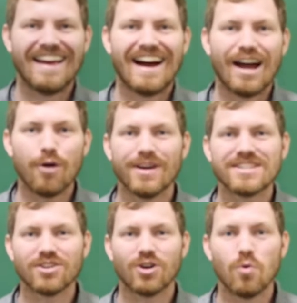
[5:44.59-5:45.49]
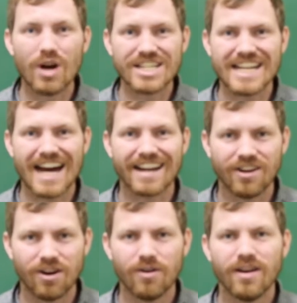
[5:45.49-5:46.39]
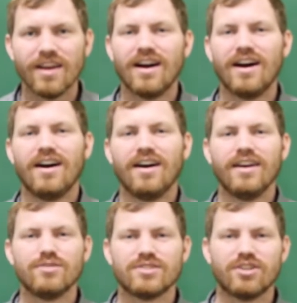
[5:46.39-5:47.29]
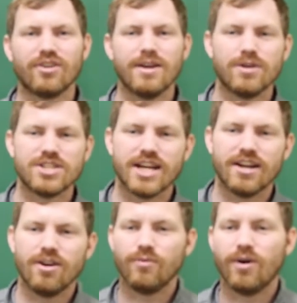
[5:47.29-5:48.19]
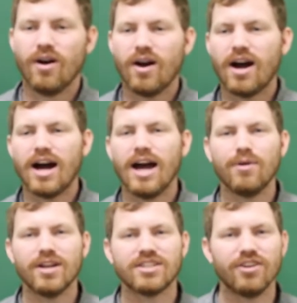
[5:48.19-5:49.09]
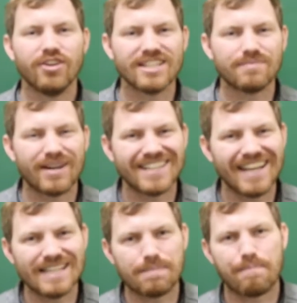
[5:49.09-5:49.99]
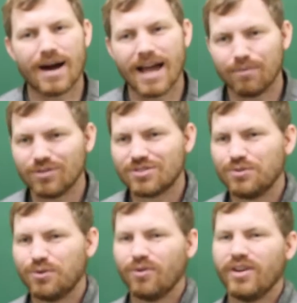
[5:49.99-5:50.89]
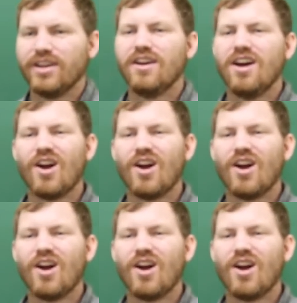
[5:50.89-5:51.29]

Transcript: I hope you guys learned what you got to know. It was a great what you got to know. Well, I want to tell you guys about today's Bible story.